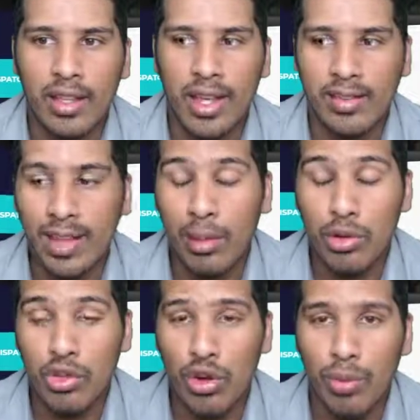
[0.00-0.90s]
to
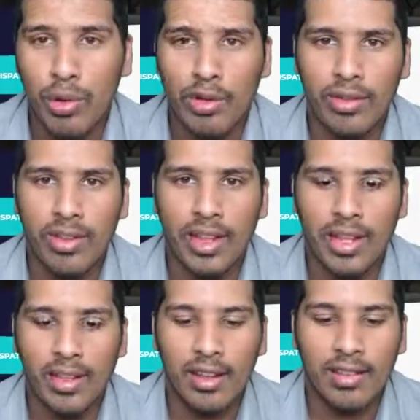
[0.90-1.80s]
establish their own business and
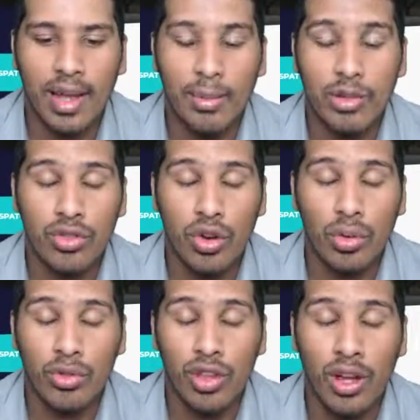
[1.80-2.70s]
like to establish their
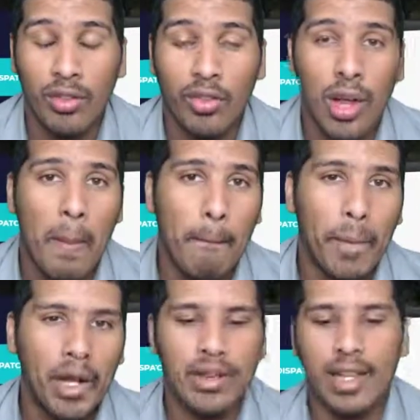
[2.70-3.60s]
own selves.
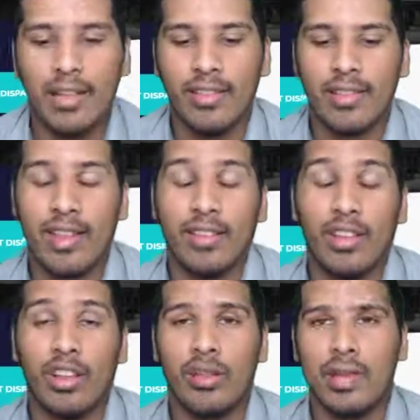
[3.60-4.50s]
But that doesn't
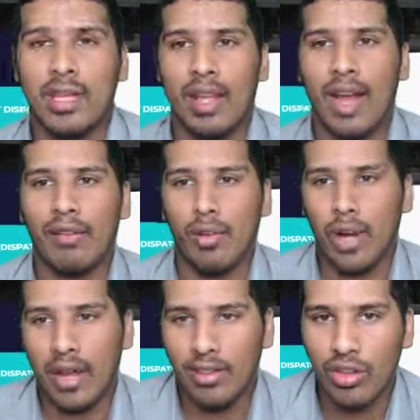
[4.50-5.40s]
necessarily mean that everyone
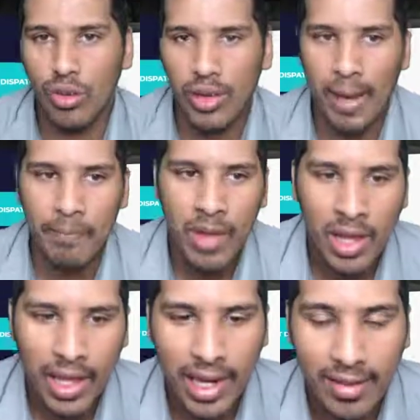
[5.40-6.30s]
has to do that.
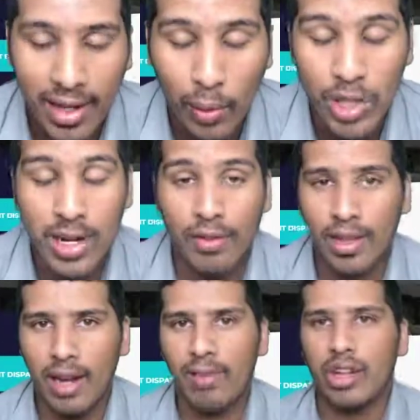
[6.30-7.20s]
Like I said, whichever
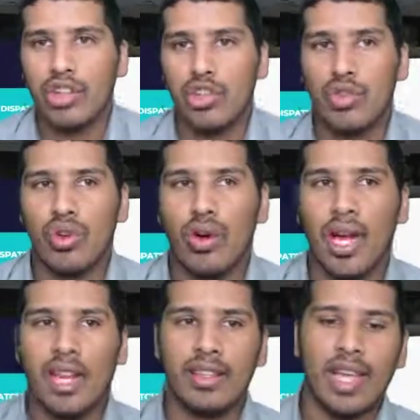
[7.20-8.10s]
direction you go
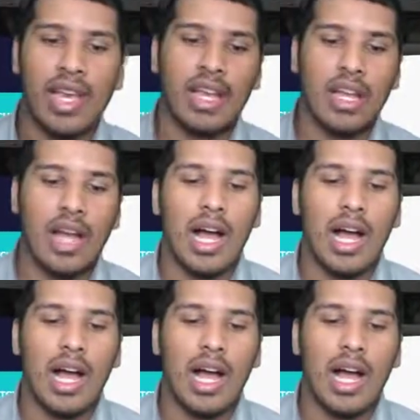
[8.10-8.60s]
ahead and take,